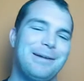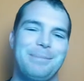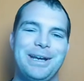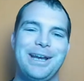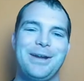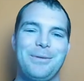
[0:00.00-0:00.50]

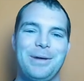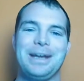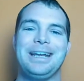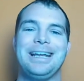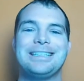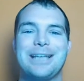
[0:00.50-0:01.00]
But
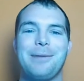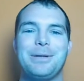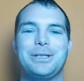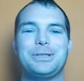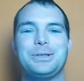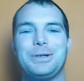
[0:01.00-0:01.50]
anyway, it's
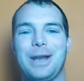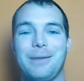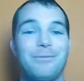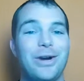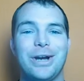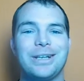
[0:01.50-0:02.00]
coming soon.
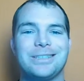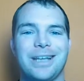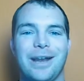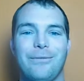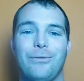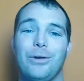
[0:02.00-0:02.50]
I'm very
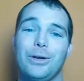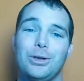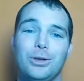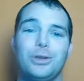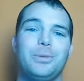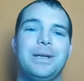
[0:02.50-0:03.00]
excited for it.
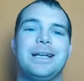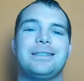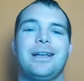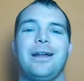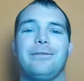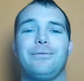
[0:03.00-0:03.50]
You should be
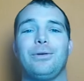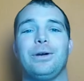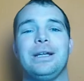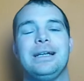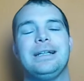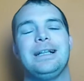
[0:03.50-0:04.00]
excited for
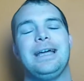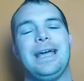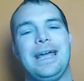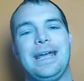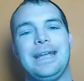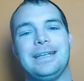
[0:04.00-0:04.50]
it.
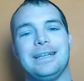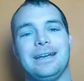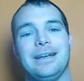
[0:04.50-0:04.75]
And